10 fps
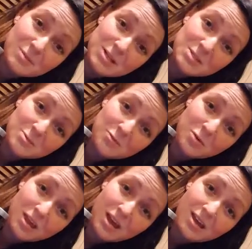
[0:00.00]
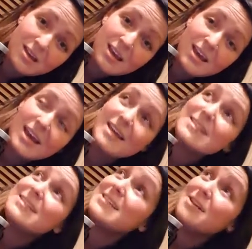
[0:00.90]
minutes before that
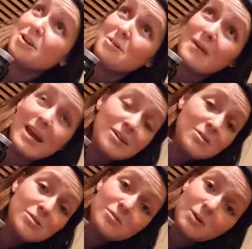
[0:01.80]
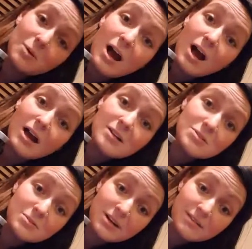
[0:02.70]
and sit on your patio, go for a walk,
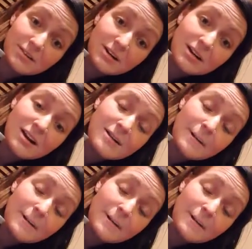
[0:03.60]
do whatever.